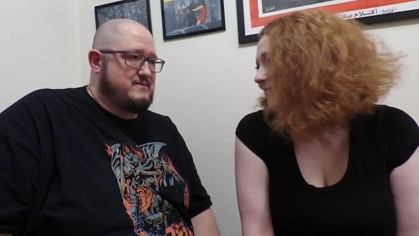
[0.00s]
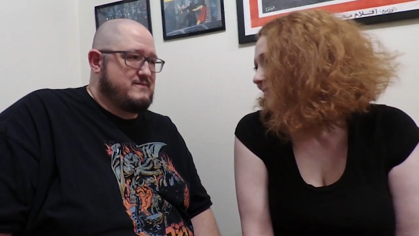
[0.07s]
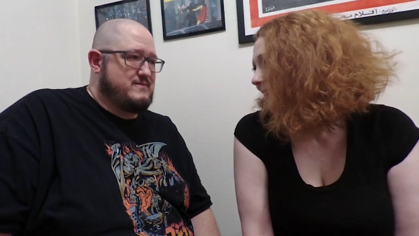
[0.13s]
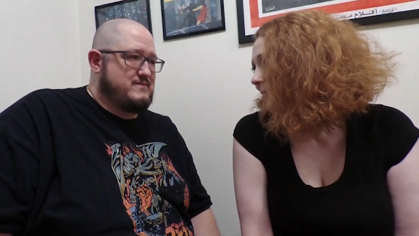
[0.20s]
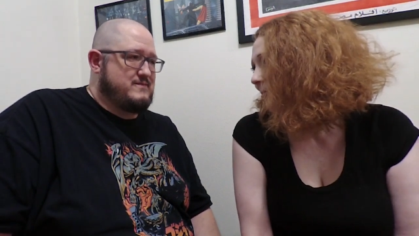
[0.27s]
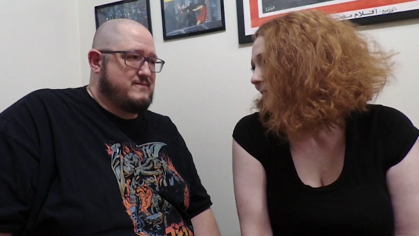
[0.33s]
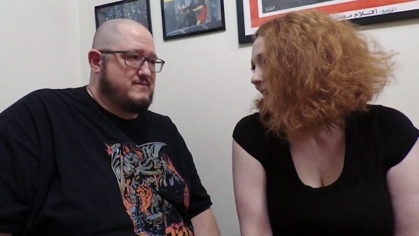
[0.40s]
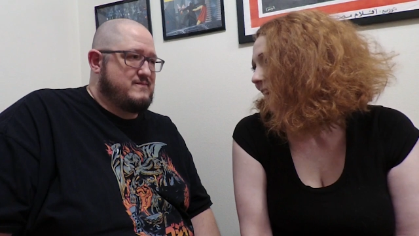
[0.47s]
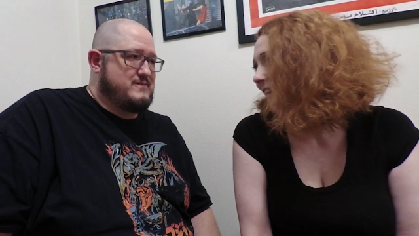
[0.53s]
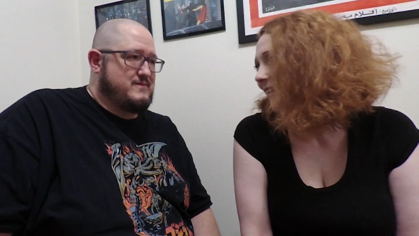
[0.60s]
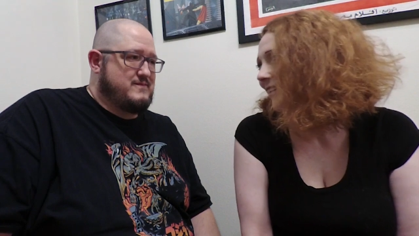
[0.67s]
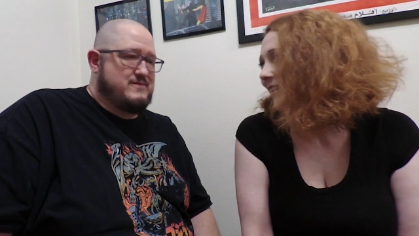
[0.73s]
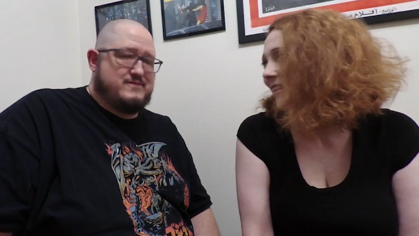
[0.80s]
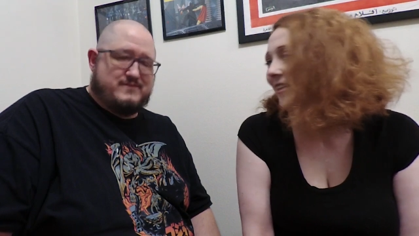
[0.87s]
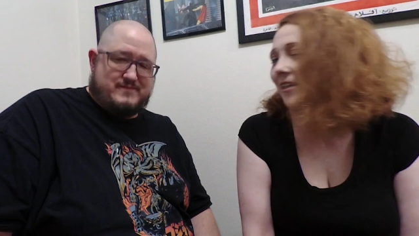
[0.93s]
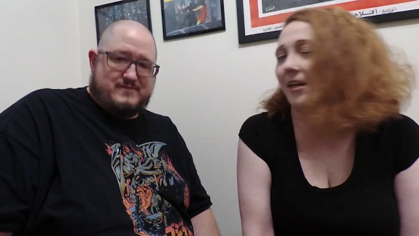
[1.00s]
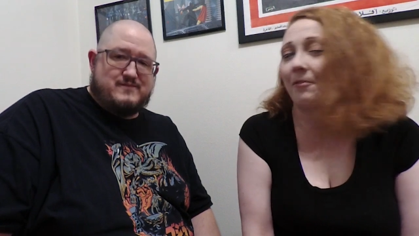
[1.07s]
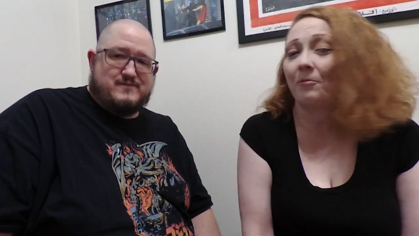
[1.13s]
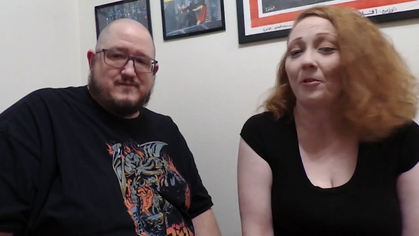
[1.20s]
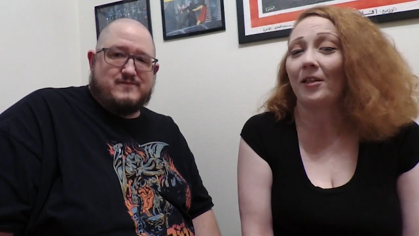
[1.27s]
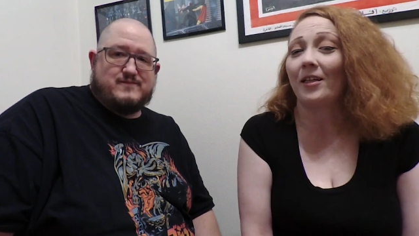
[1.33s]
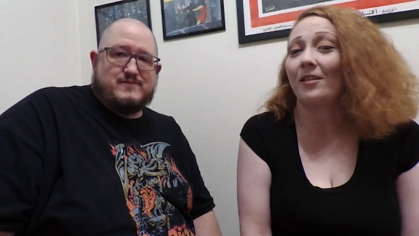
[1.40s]
Speaker 1: that was kind of neat.
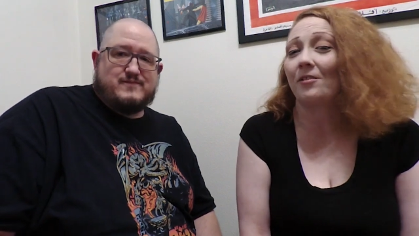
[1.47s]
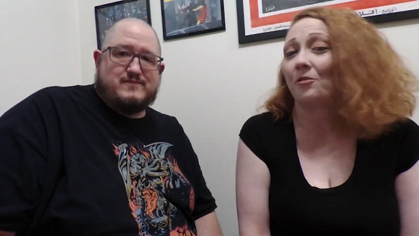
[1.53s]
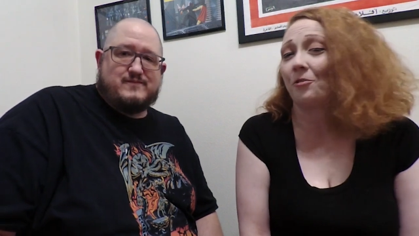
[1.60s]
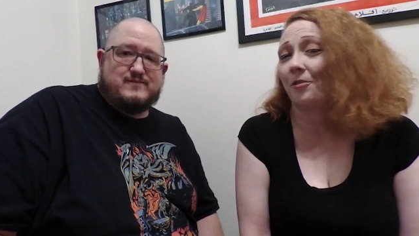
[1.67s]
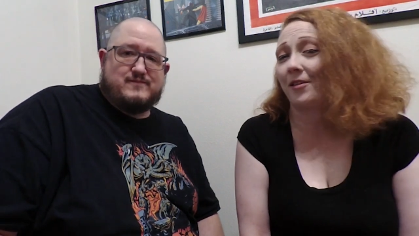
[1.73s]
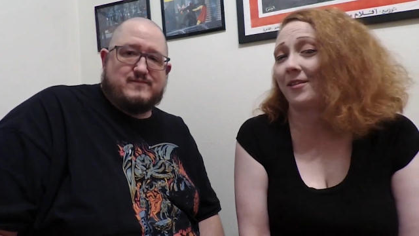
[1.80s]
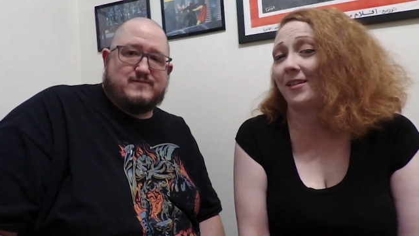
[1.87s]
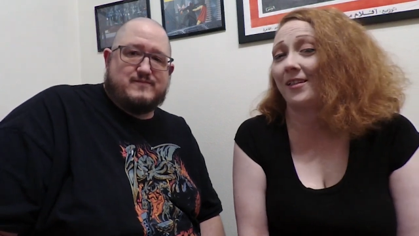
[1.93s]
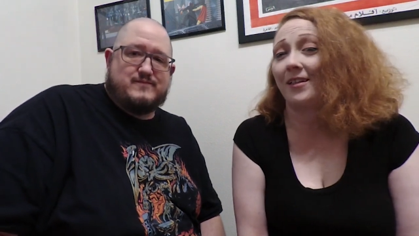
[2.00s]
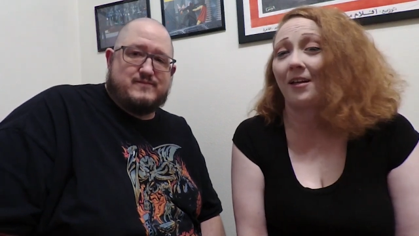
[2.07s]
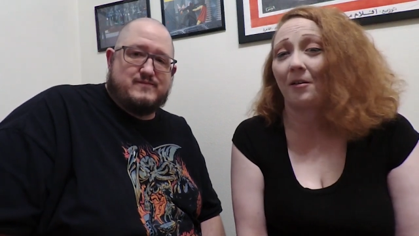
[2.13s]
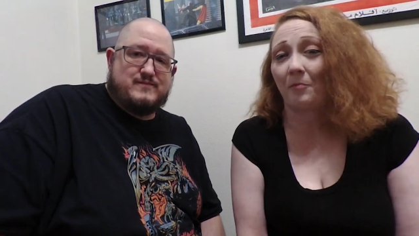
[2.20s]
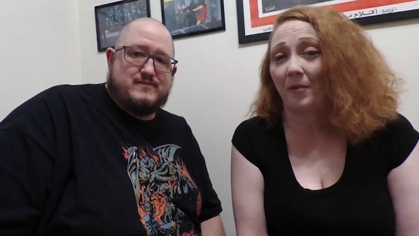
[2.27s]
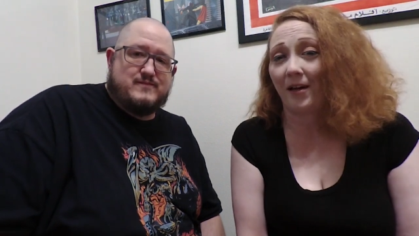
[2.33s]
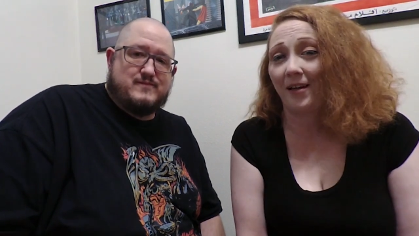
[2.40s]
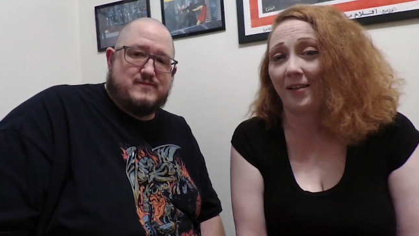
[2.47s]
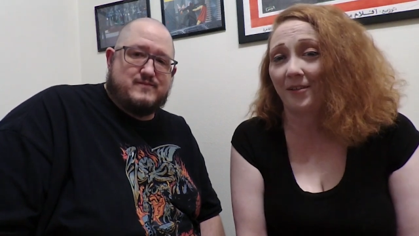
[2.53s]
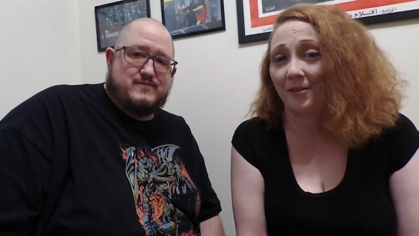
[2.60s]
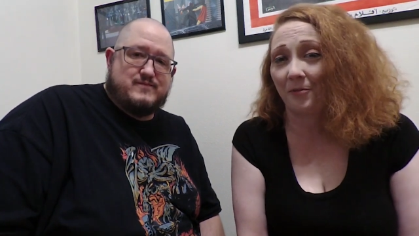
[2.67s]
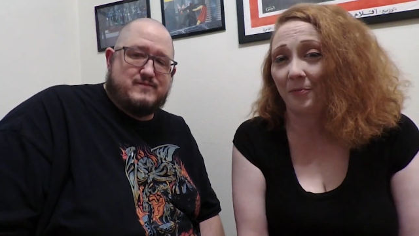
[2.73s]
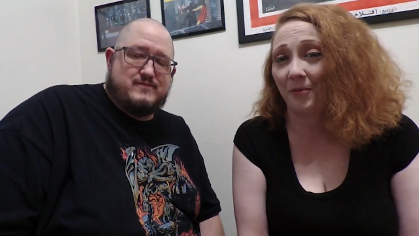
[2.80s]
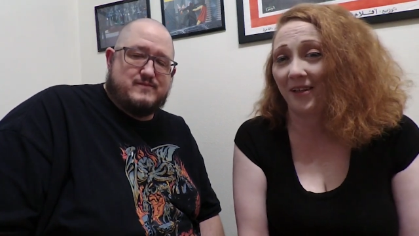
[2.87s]
I really enjoyed the young
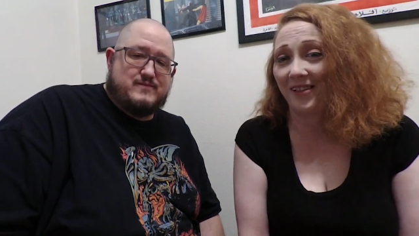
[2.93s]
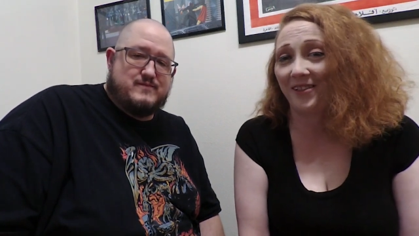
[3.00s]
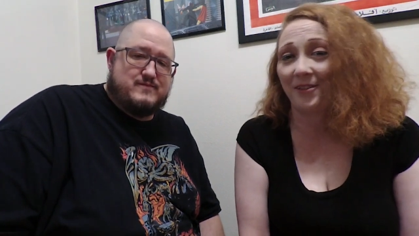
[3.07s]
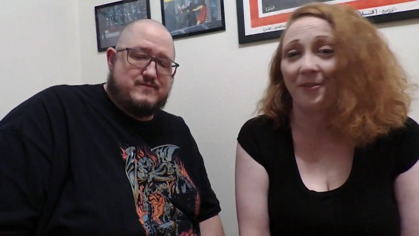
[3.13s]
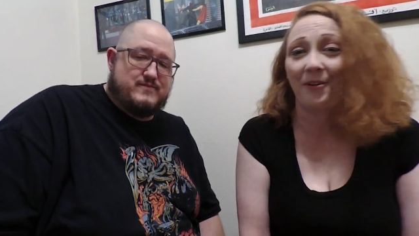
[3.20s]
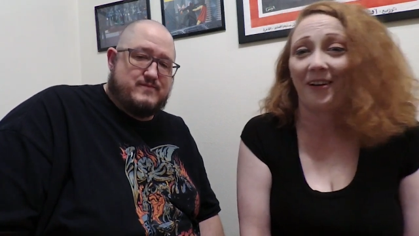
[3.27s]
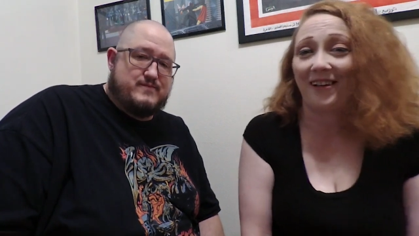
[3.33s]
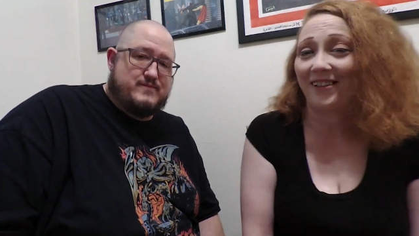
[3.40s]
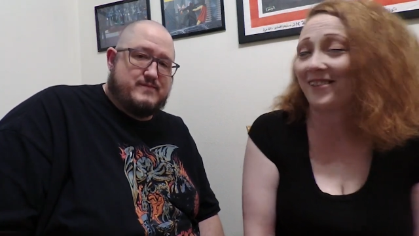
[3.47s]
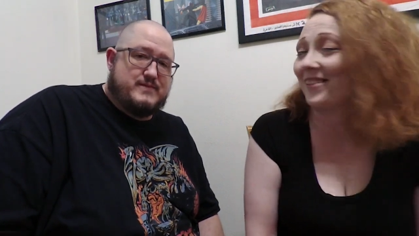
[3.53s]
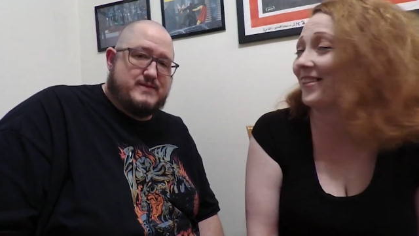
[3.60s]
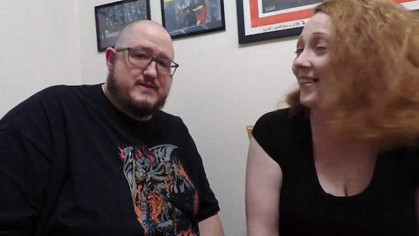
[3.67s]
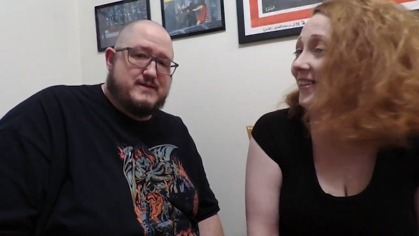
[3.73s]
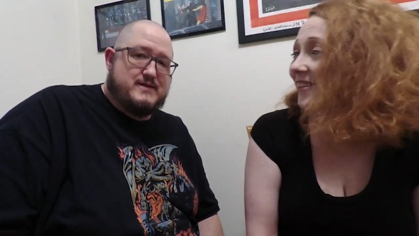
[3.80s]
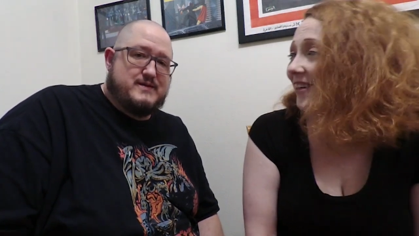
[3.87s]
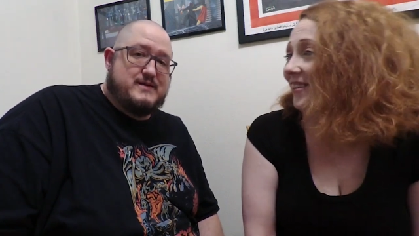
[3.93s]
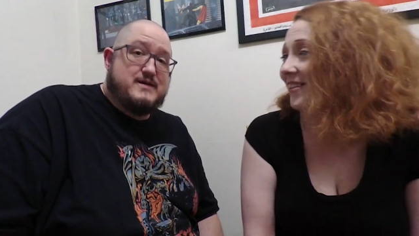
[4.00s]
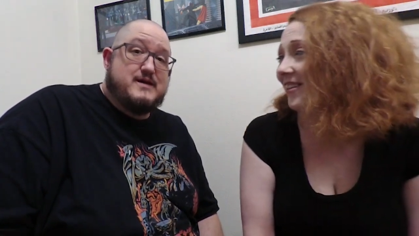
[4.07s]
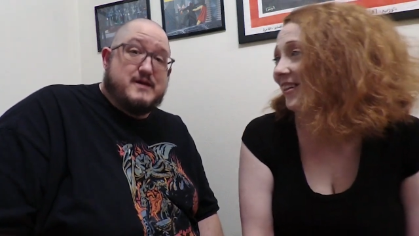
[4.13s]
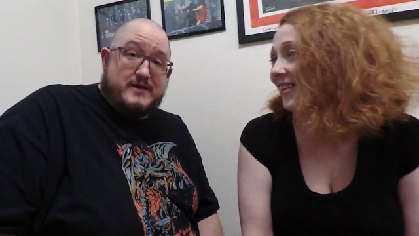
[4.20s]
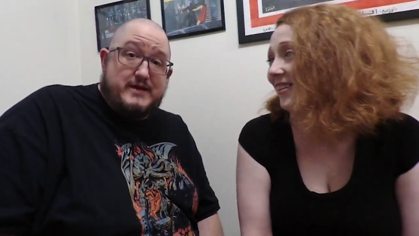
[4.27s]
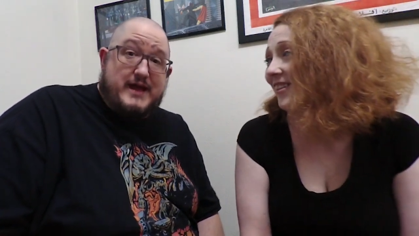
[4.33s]
man who played the grandson. I
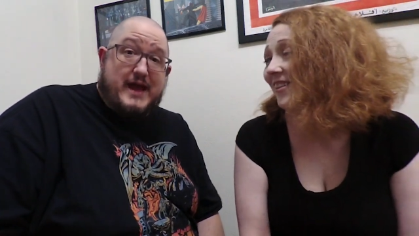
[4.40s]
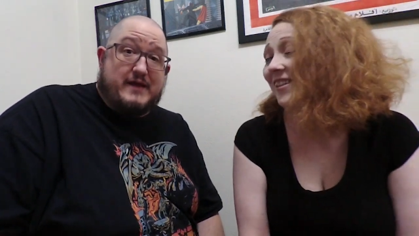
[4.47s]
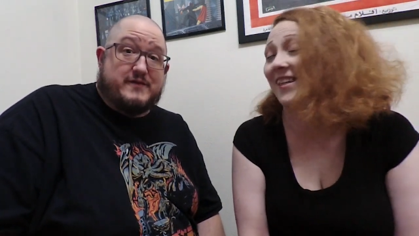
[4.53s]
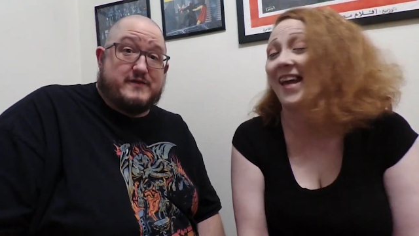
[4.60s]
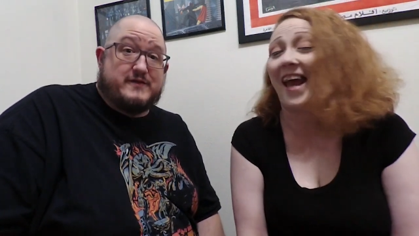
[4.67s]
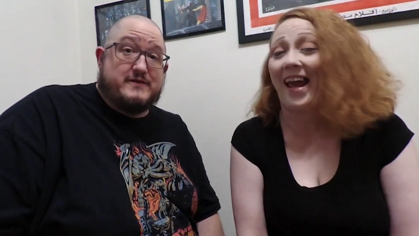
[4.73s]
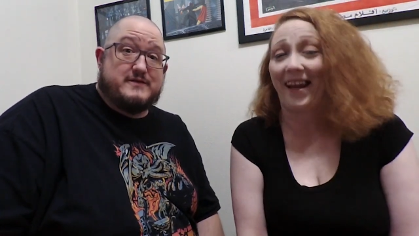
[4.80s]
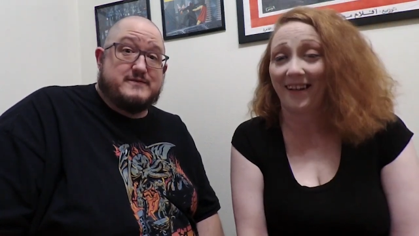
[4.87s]
think he did yes.